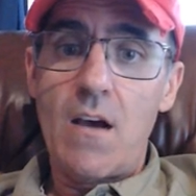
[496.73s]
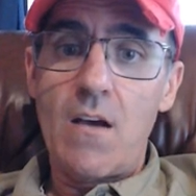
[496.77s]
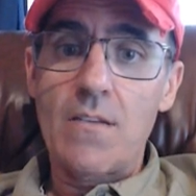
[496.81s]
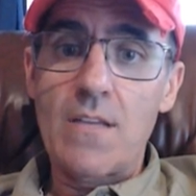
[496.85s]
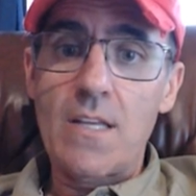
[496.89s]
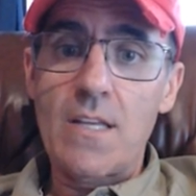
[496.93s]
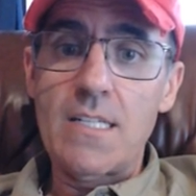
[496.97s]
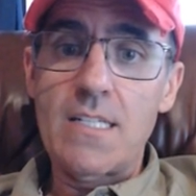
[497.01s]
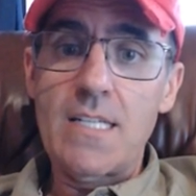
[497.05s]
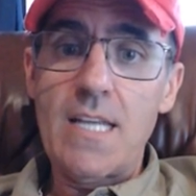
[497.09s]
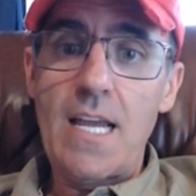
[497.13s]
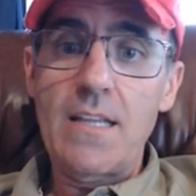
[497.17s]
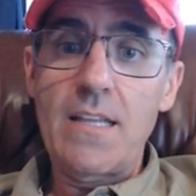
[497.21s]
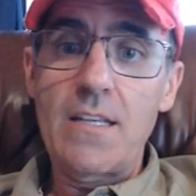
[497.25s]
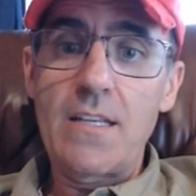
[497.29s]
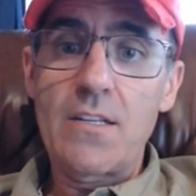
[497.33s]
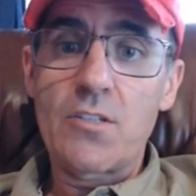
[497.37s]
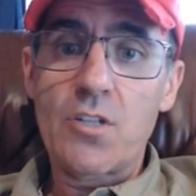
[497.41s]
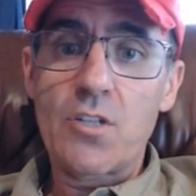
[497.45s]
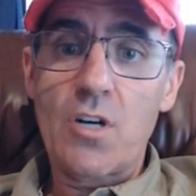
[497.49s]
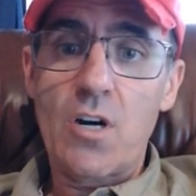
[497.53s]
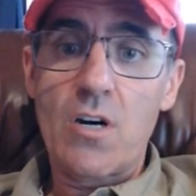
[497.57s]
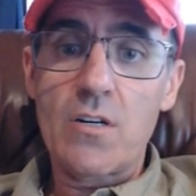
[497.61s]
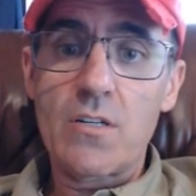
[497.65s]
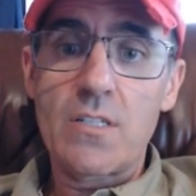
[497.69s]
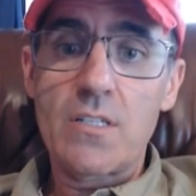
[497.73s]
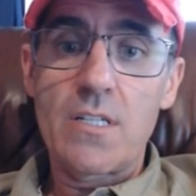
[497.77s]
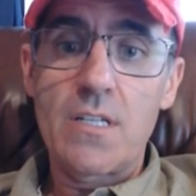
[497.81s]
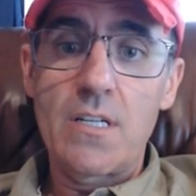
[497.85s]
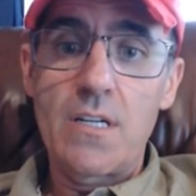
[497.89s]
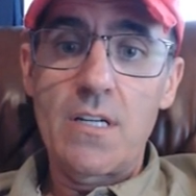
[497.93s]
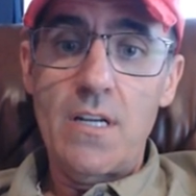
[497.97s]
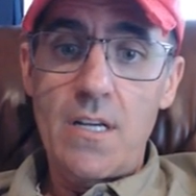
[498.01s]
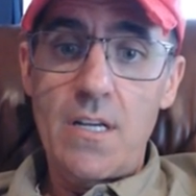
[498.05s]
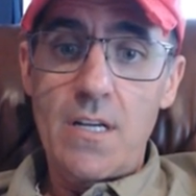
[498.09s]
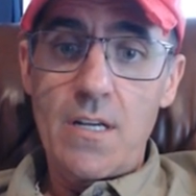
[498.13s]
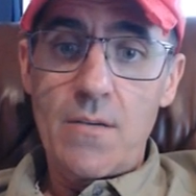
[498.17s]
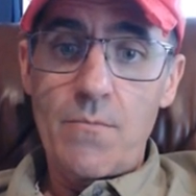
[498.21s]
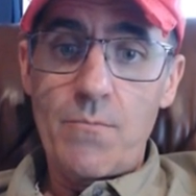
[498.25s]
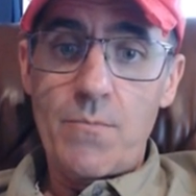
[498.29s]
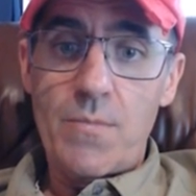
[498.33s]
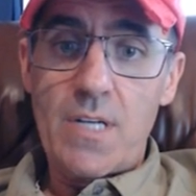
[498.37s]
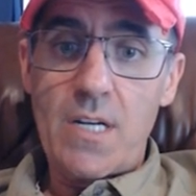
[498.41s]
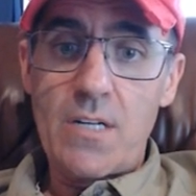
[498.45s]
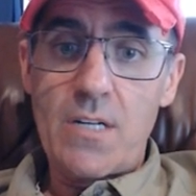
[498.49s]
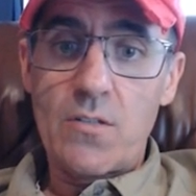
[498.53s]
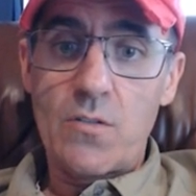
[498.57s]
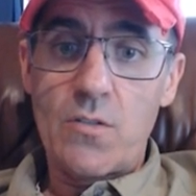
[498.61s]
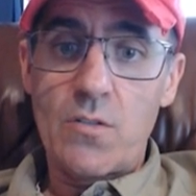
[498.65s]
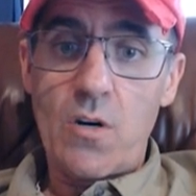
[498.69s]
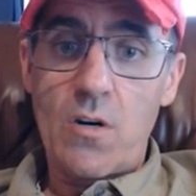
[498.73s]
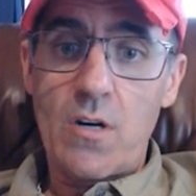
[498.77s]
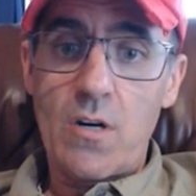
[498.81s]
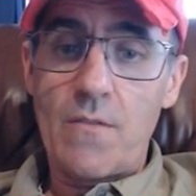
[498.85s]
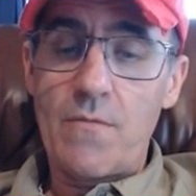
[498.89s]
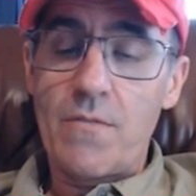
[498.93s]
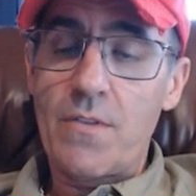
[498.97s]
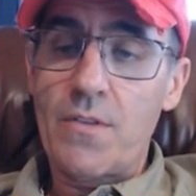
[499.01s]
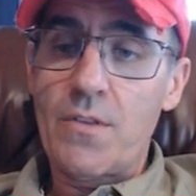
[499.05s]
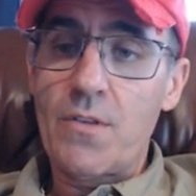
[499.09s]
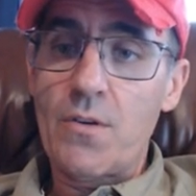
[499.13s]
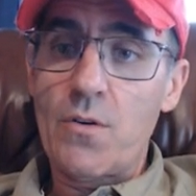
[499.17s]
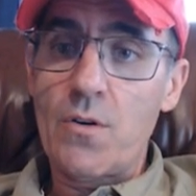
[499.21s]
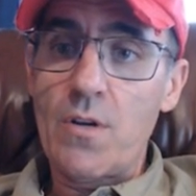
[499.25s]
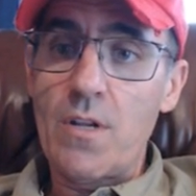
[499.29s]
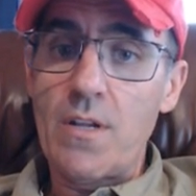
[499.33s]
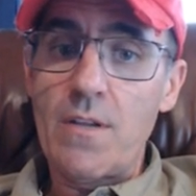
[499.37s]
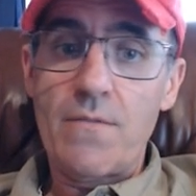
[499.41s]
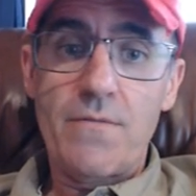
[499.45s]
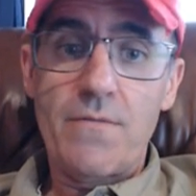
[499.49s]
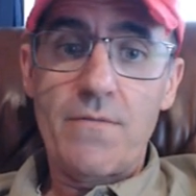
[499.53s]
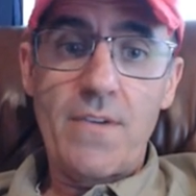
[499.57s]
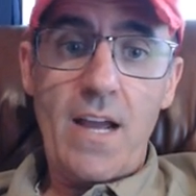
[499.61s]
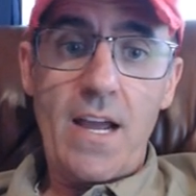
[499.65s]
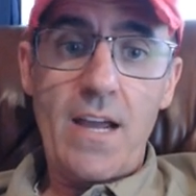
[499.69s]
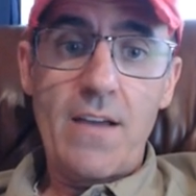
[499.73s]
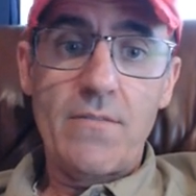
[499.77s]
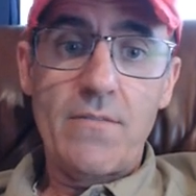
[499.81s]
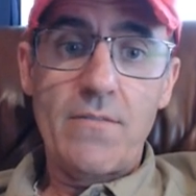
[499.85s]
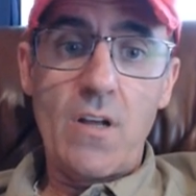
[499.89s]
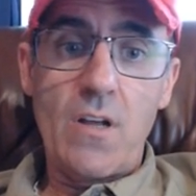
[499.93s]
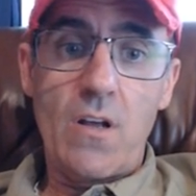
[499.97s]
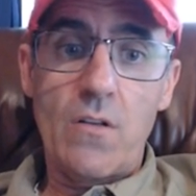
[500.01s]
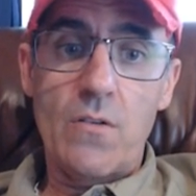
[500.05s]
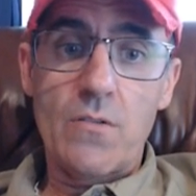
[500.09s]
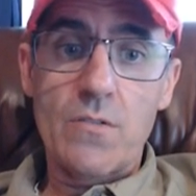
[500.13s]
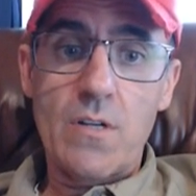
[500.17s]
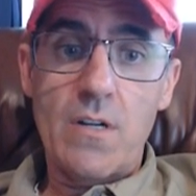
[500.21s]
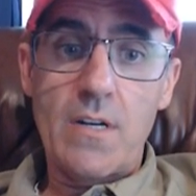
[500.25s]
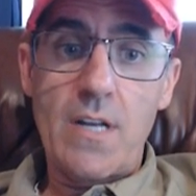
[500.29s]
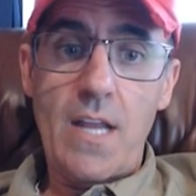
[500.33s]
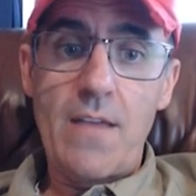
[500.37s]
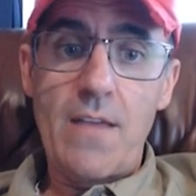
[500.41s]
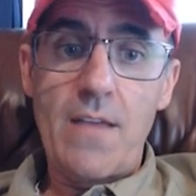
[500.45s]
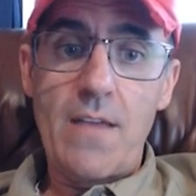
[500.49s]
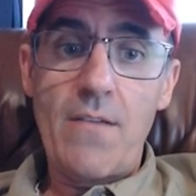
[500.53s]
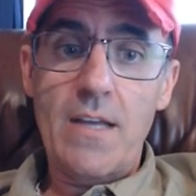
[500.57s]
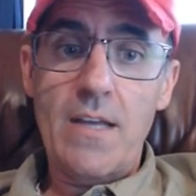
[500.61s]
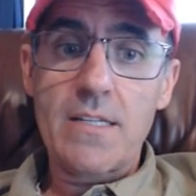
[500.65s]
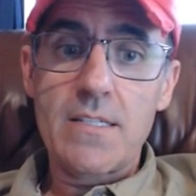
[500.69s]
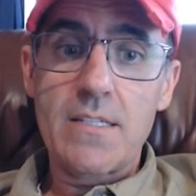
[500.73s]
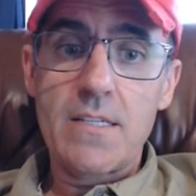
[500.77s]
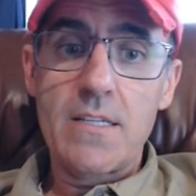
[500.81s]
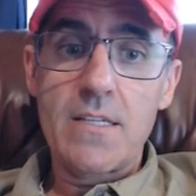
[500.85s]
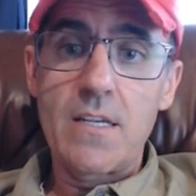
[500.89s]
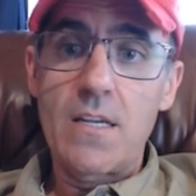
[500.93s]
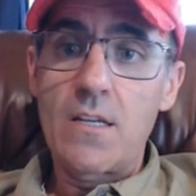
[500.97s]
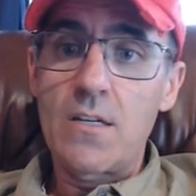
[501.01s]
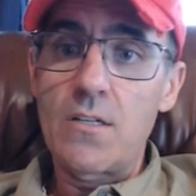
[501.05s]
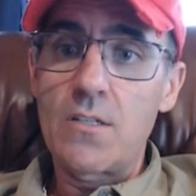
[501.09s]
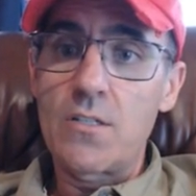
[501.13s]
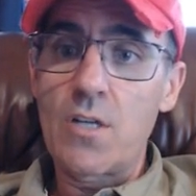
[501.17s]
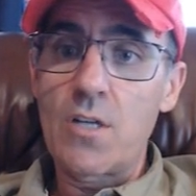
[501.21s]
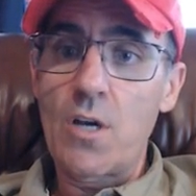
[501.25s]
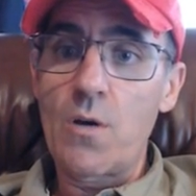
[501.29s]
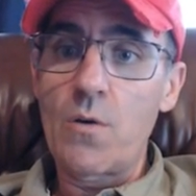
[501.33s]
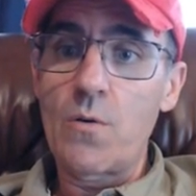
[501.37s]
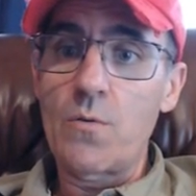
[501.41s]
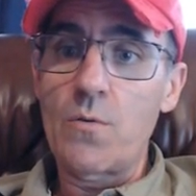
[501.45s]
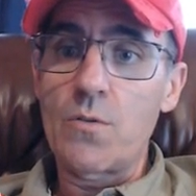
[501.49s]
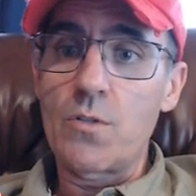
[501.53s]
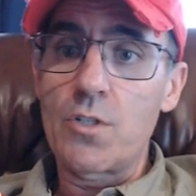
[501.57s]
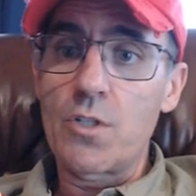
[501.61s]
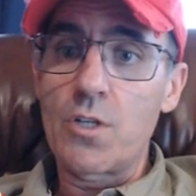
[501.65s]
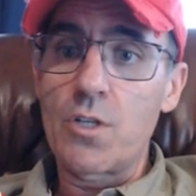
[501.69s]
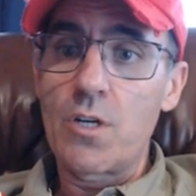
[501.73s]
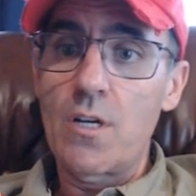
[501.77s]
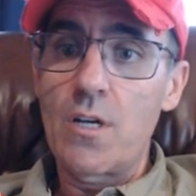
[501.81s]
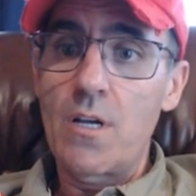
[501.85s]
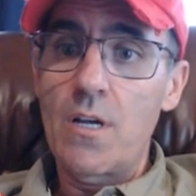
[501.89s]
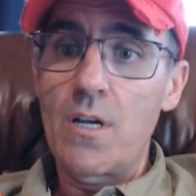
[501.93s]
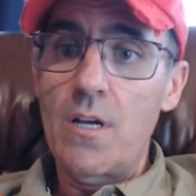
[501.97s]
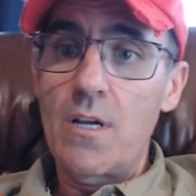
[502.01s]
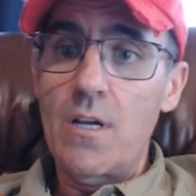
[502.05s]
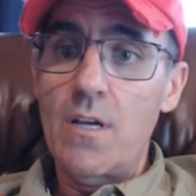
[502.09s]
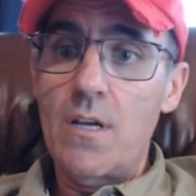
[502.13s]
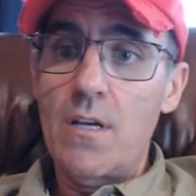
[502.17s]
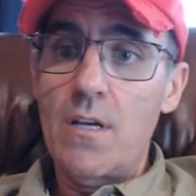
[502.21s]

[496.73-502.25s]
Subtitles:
On the daily chart, potential target of $35 on AVAX. Doge.